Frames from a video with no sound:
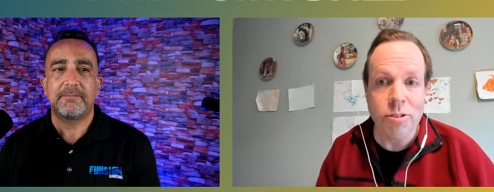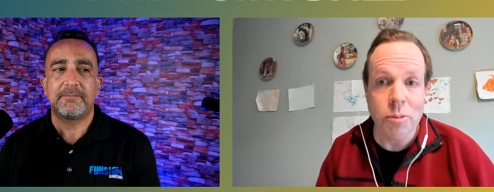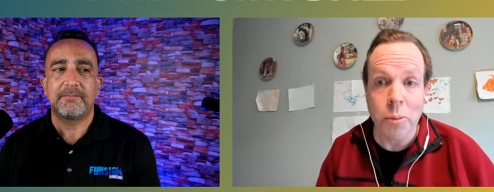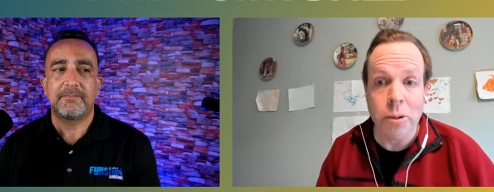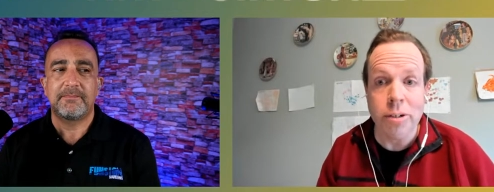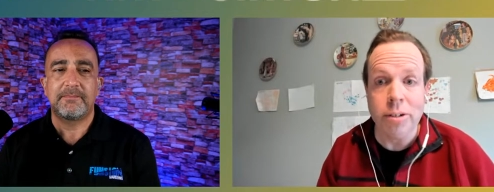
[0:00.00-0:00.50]

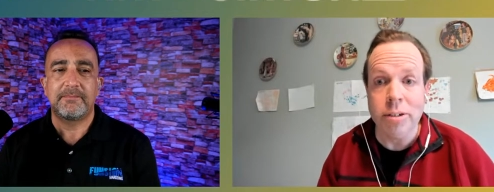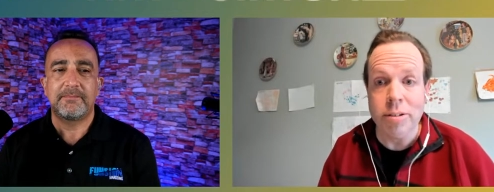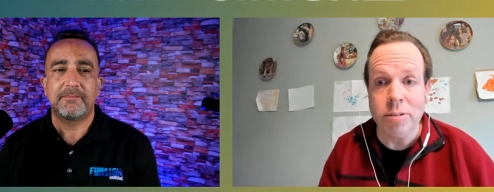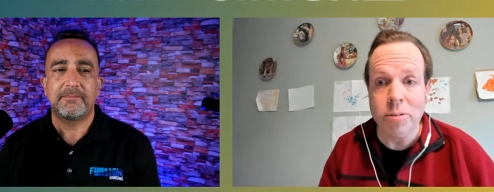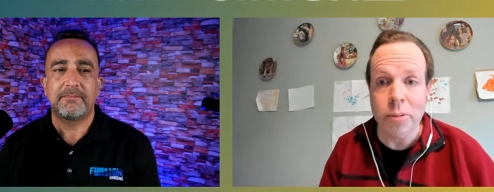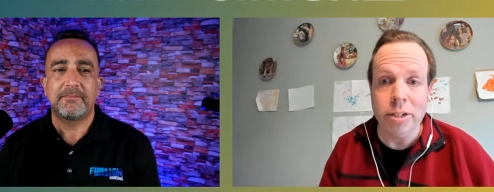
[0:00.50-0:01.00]

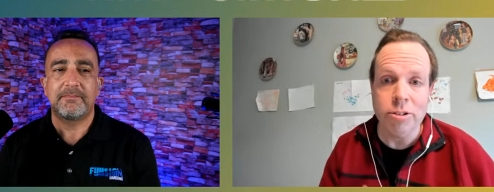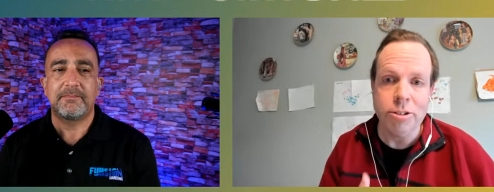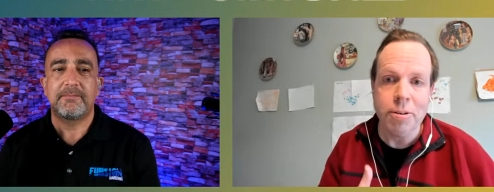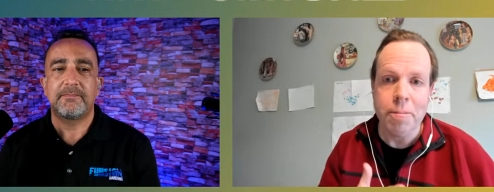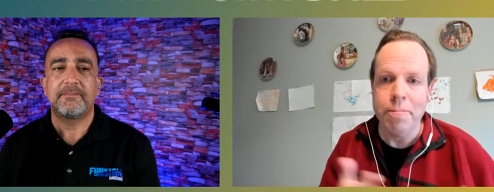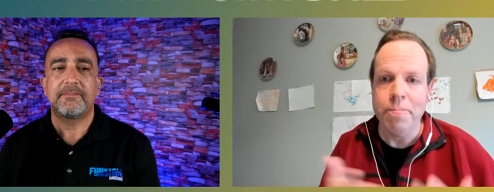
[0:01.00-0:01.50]
Speaker 1: supporters,
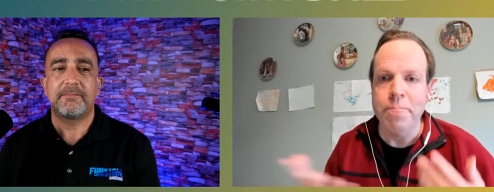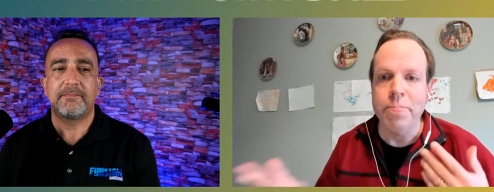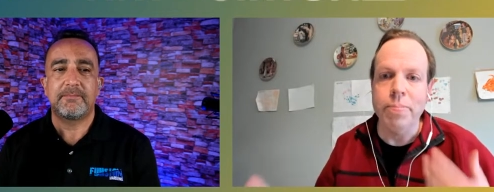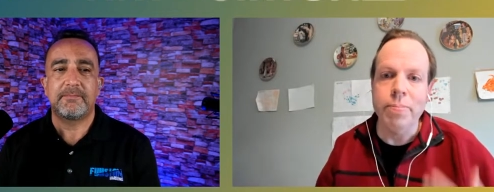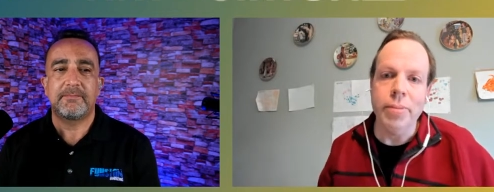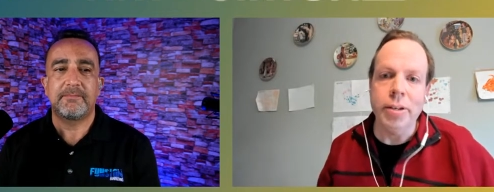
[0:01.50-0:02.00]
which
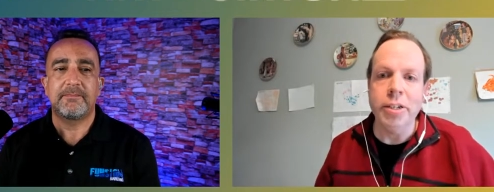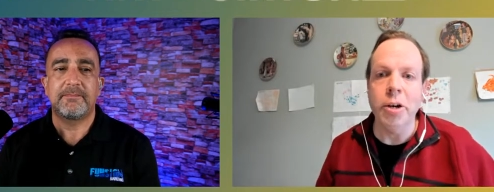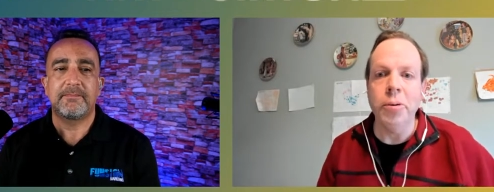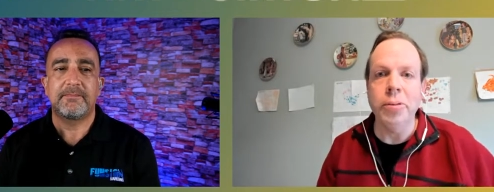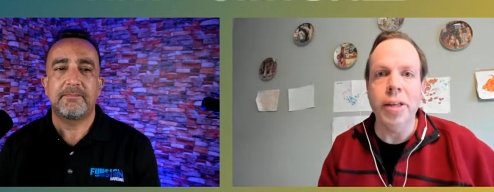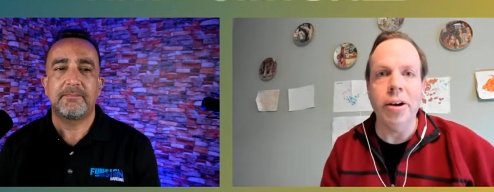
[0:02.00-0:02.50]
you
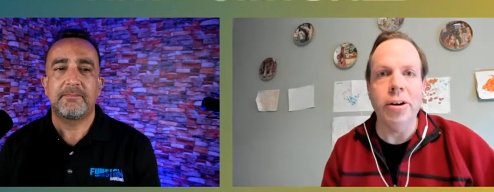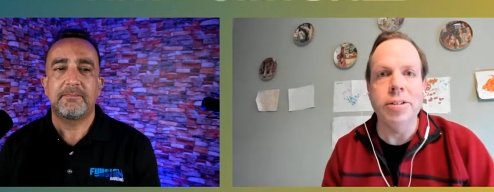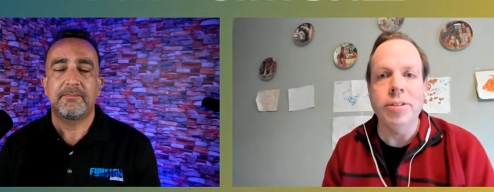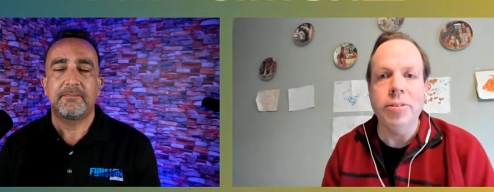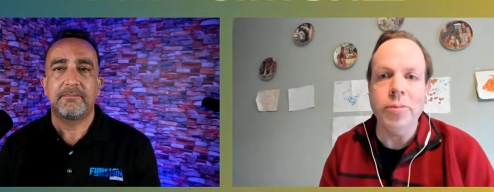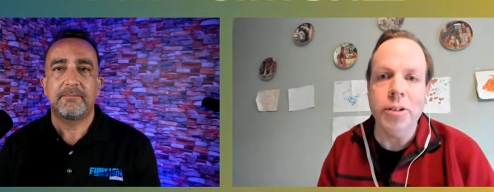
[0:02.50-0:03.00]
know they are
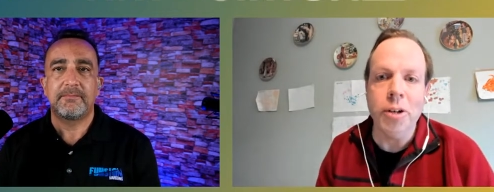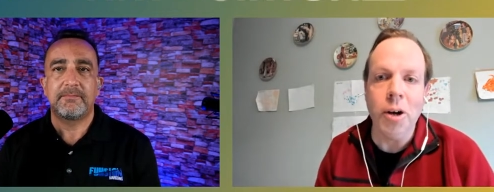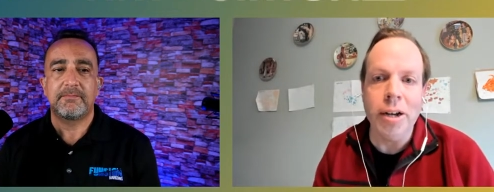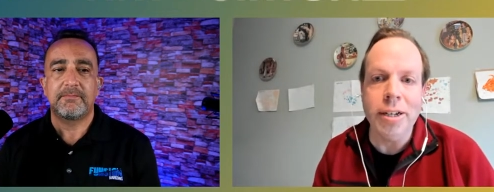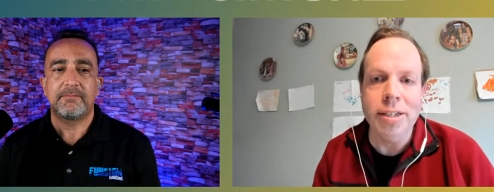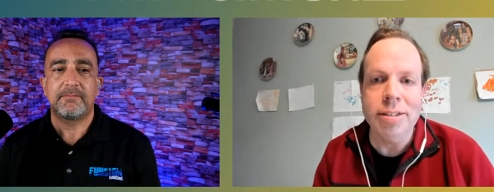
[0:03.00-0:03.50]
different
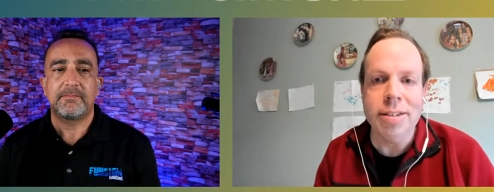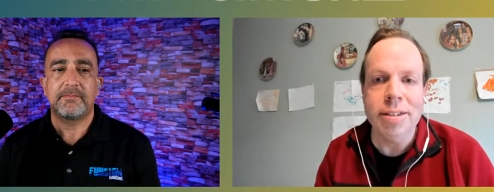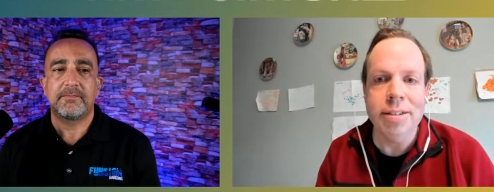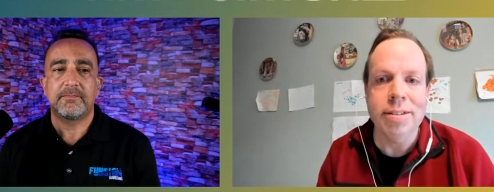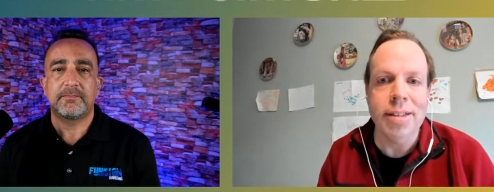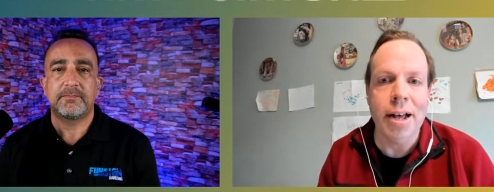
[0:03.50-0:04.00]

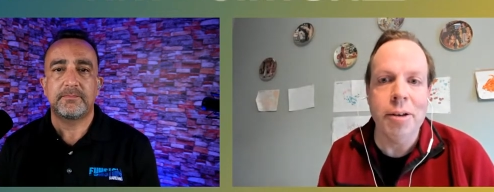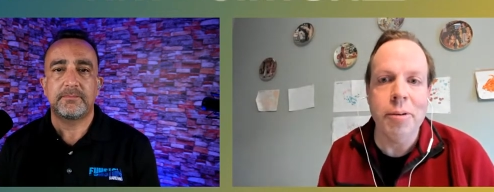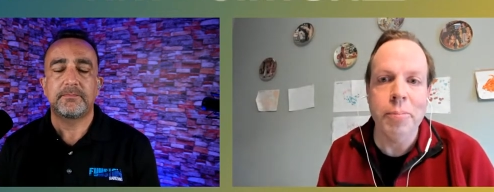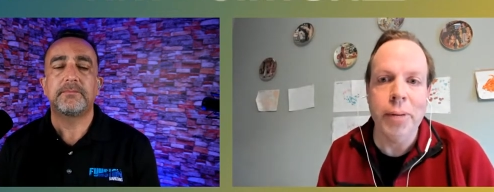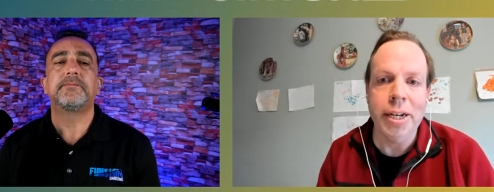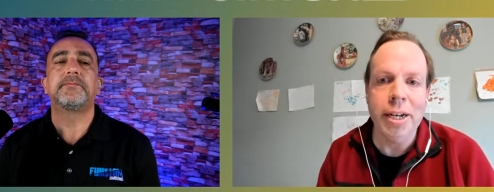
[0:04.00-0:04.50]
audiences that
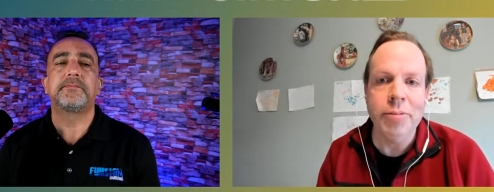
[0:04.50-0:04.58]
might mm-hmm.